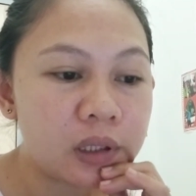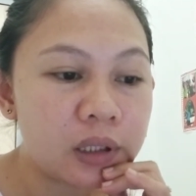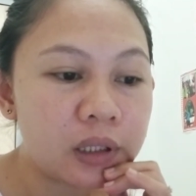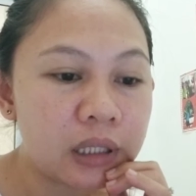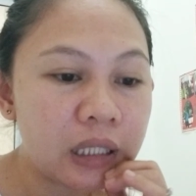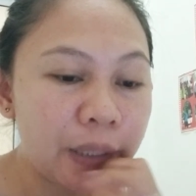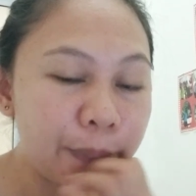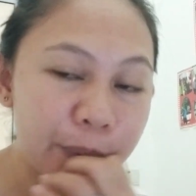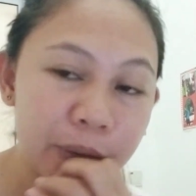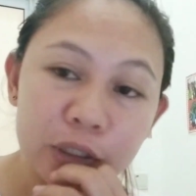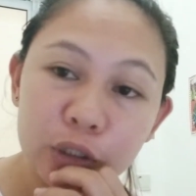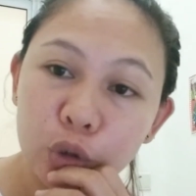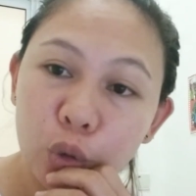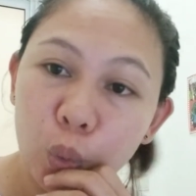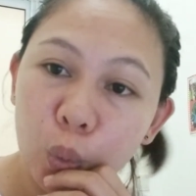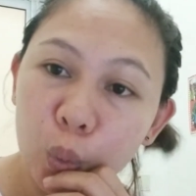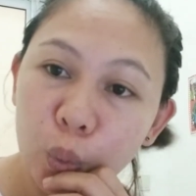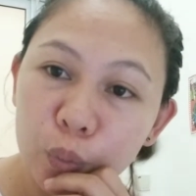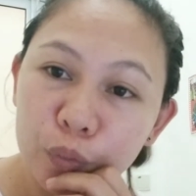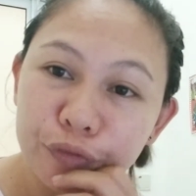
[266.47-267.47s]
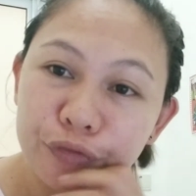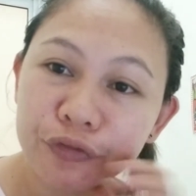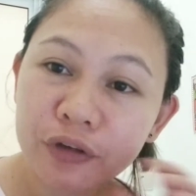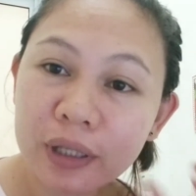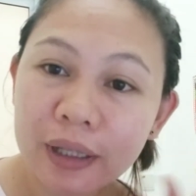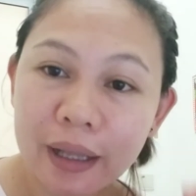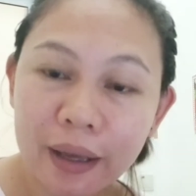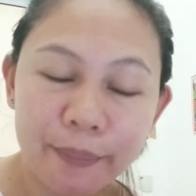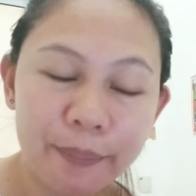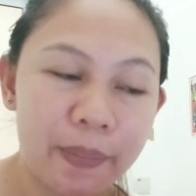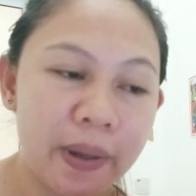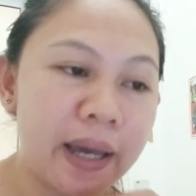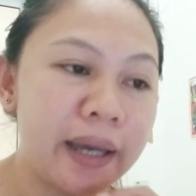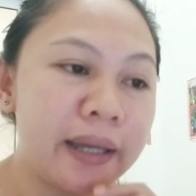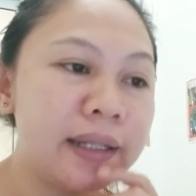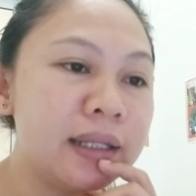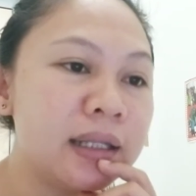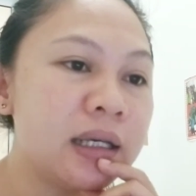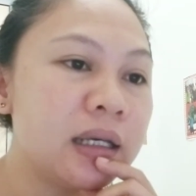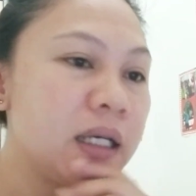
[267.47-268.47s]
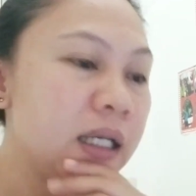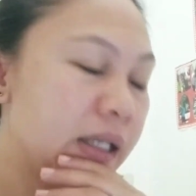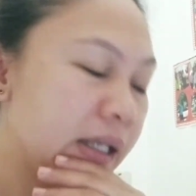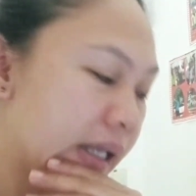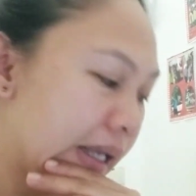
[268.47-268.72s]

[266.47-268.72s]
dapat kong fill upan.